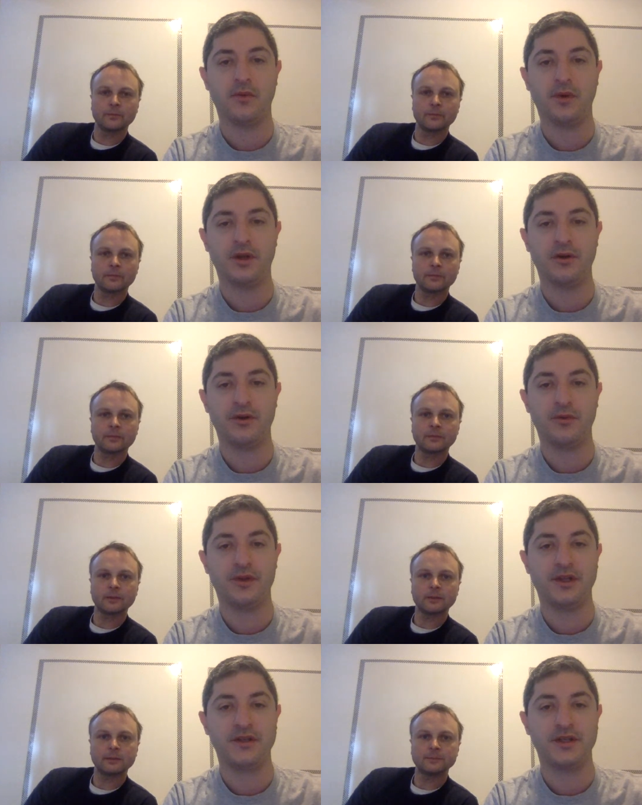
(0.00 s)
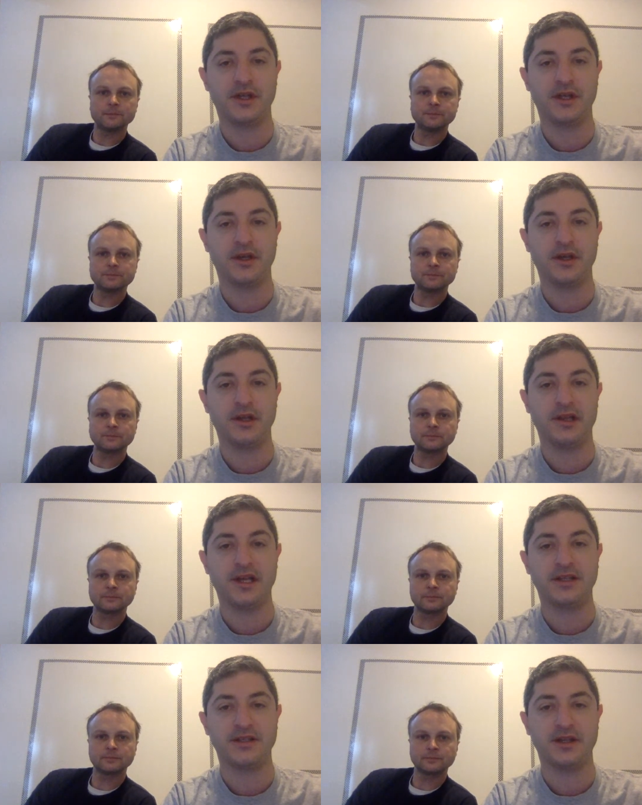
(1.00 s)
Speaker 1: When are you releasing
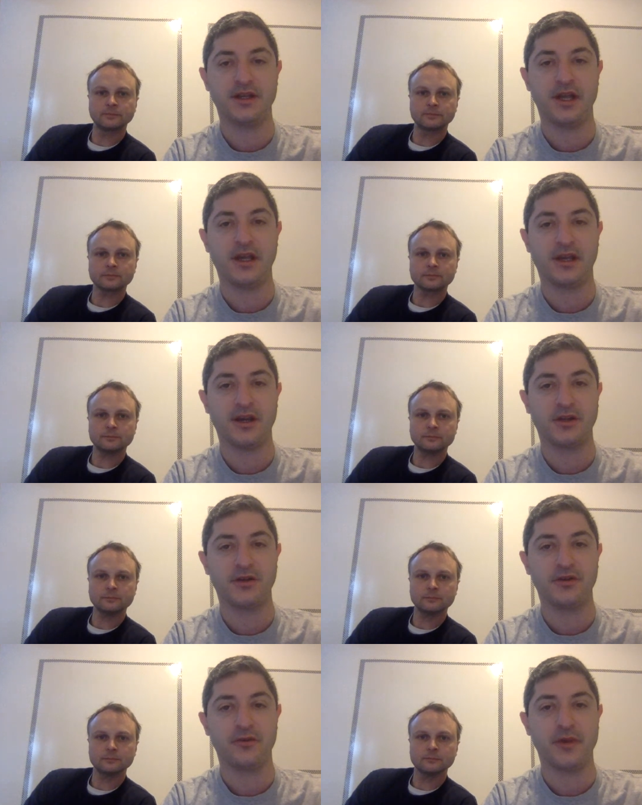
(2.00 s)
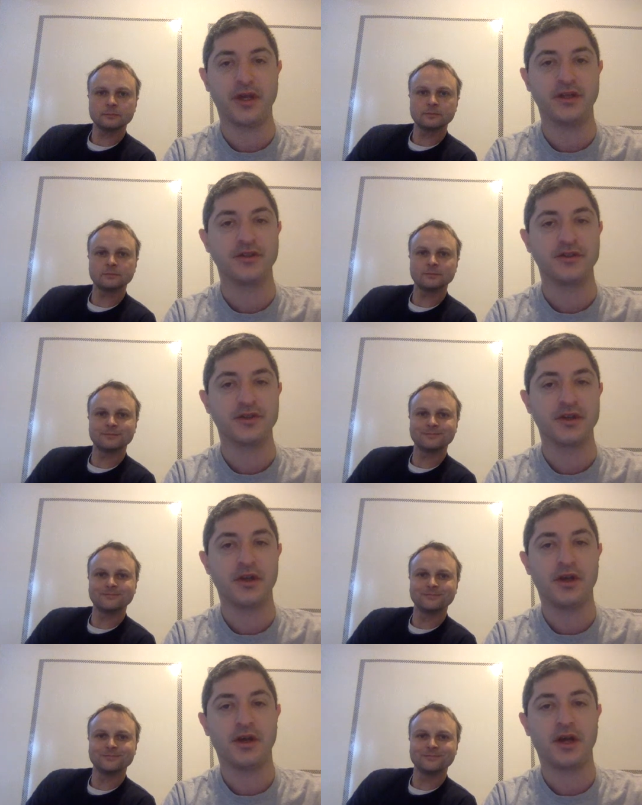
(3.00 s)
less than eight character domains?
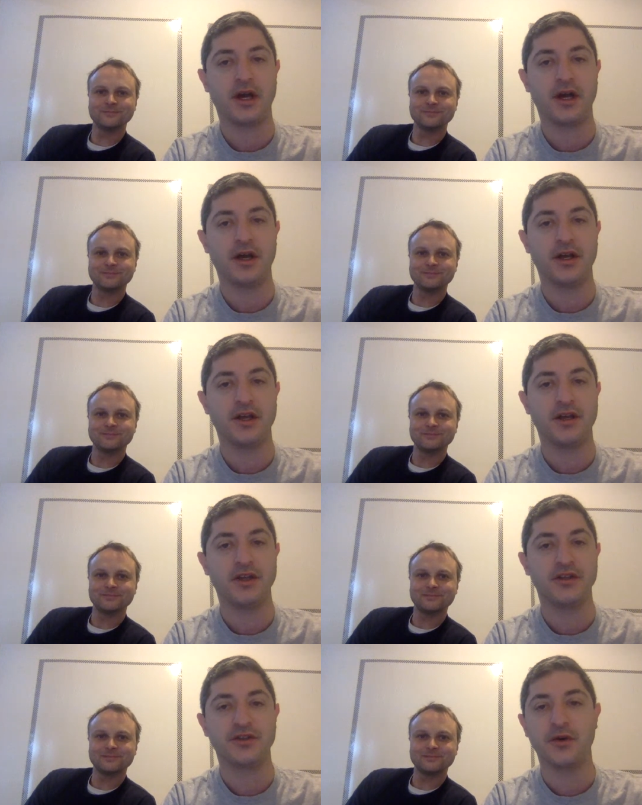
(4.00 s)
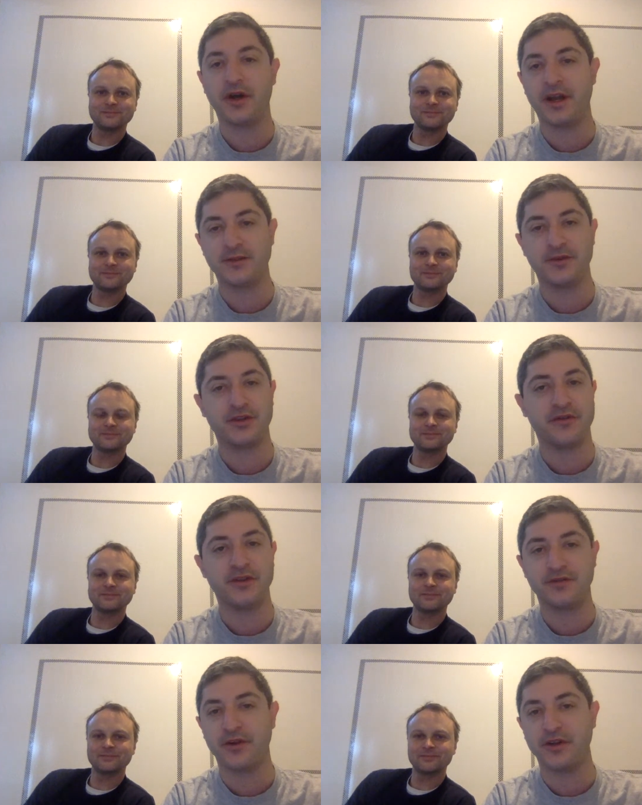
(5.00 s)
Uh, so announcements on
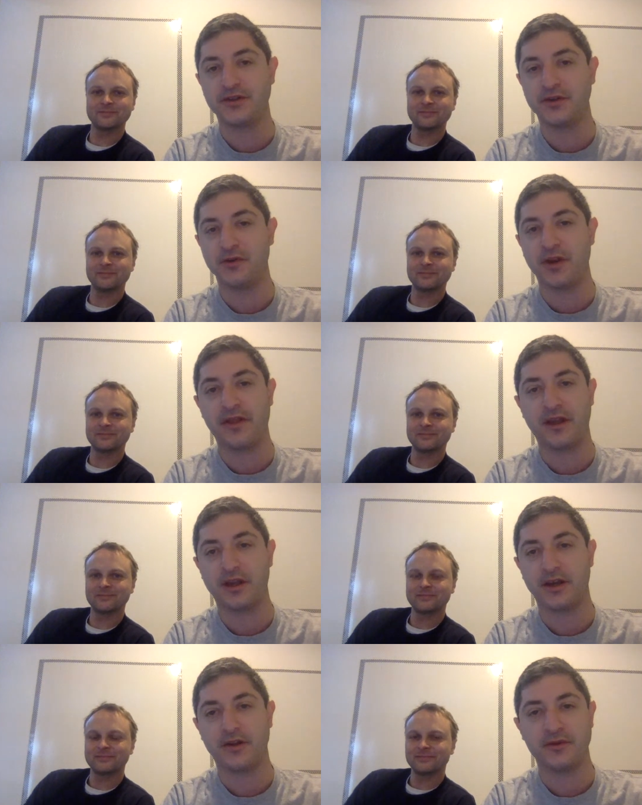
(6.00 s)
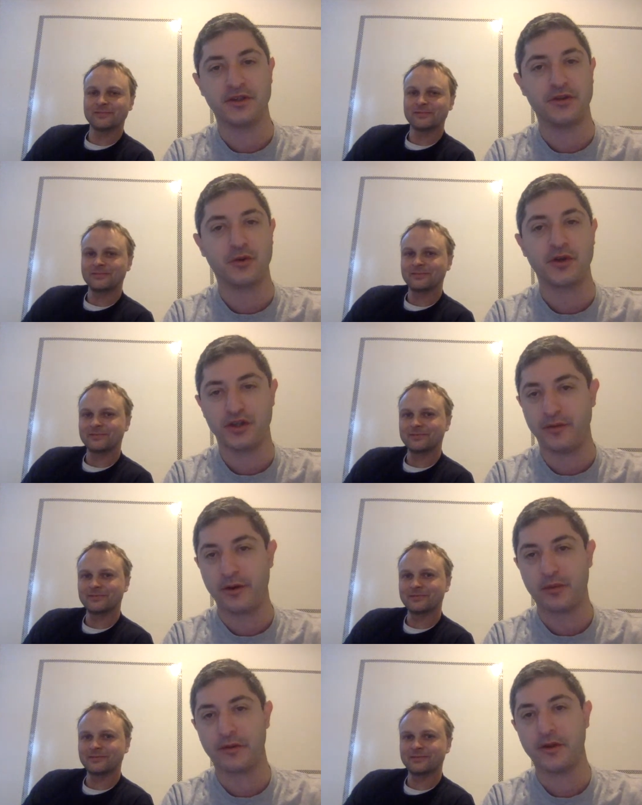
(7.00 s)
this very soon. I think uh, there was another question
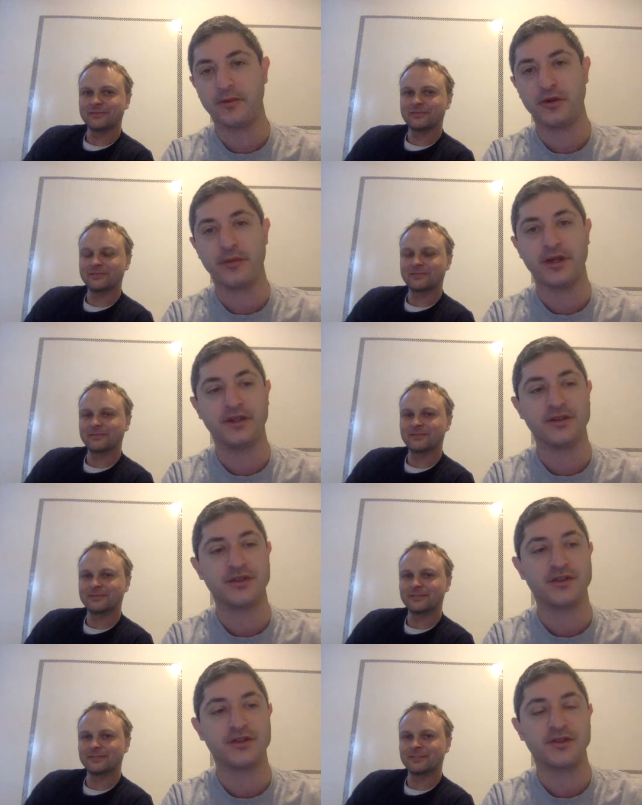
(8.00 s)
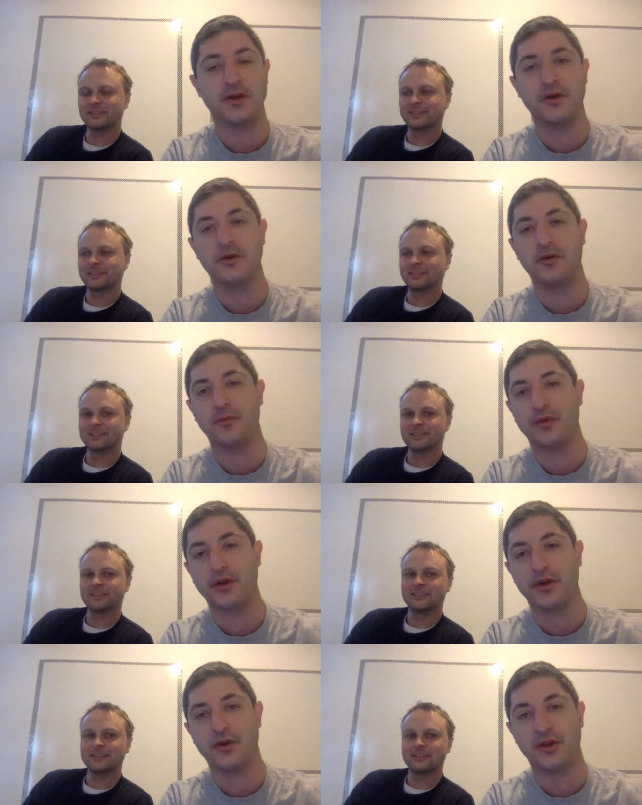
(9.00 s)
about premium domains. So
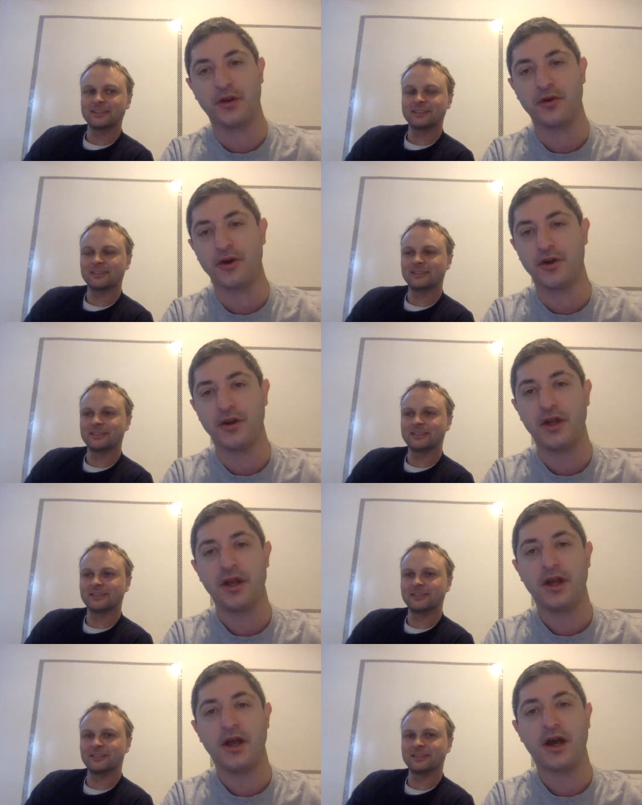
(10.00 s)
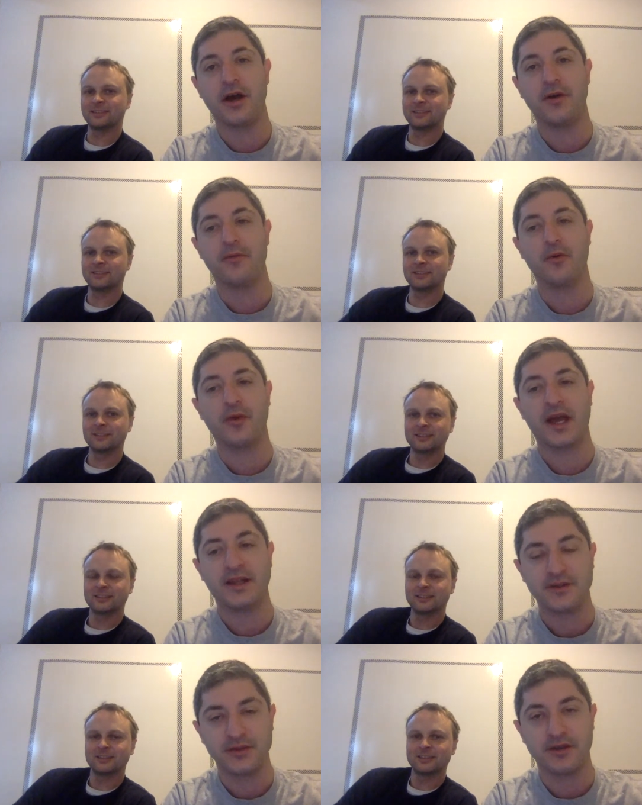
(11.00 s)
pretty earlier on, um, we
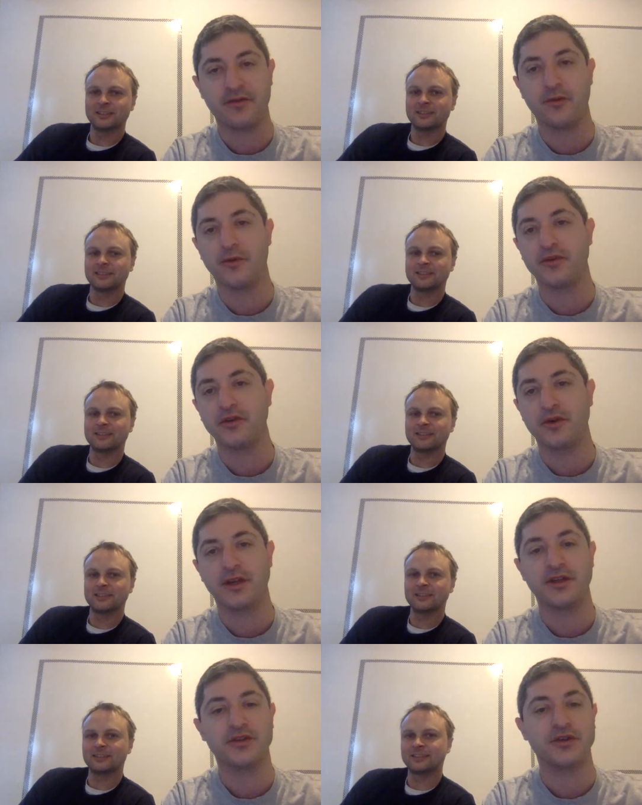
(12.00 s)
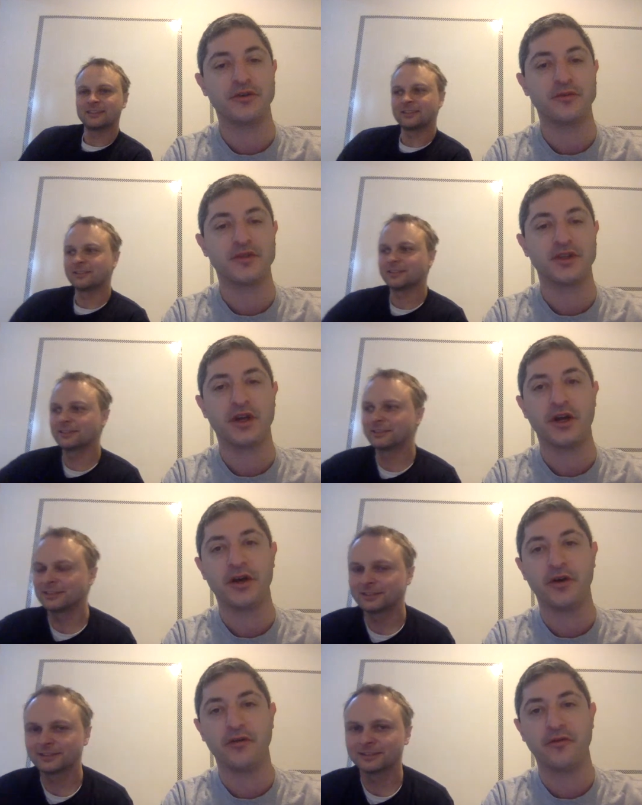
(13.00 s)
had some stuff that we were doing in terms
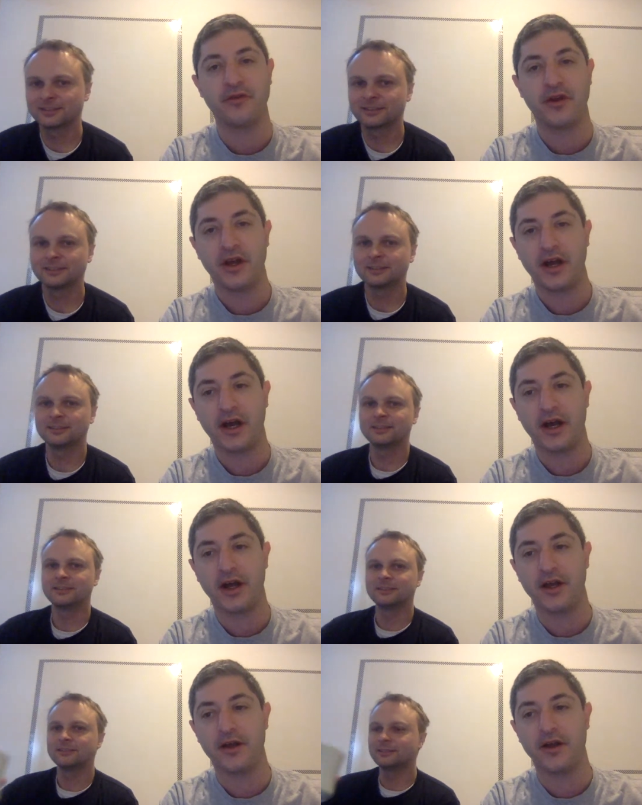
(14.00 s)
of uh,